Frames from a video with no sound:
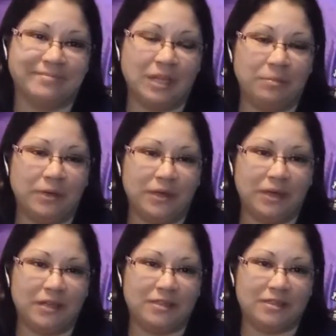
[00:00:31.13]
They
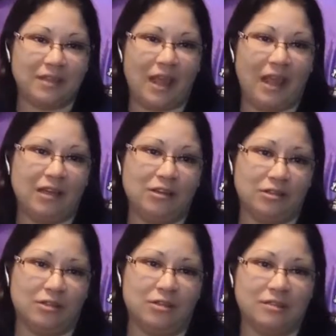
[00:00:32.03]
put
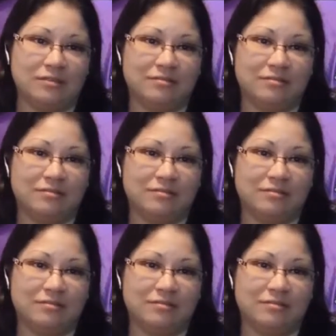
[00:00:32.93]
angle